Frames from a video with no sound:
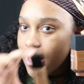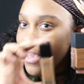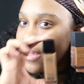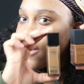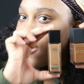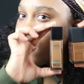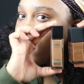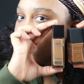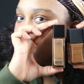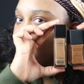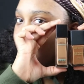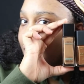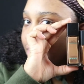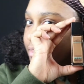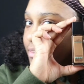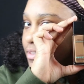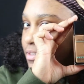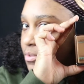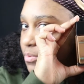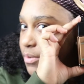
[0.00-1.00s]
And I also
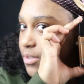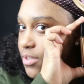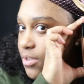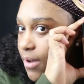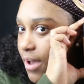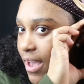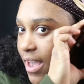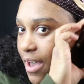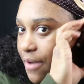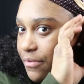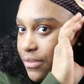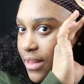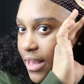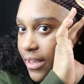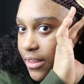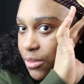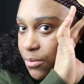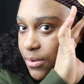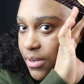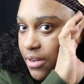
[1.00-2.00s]
got this one. So I have
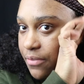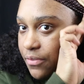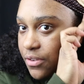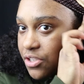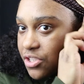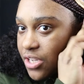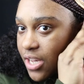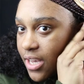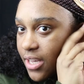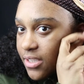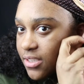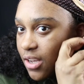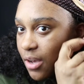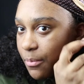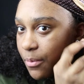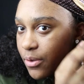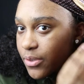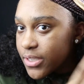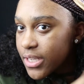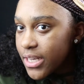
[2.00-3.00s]
like 3 different shades
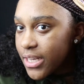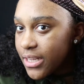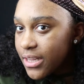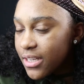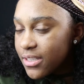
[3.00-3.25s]
almost.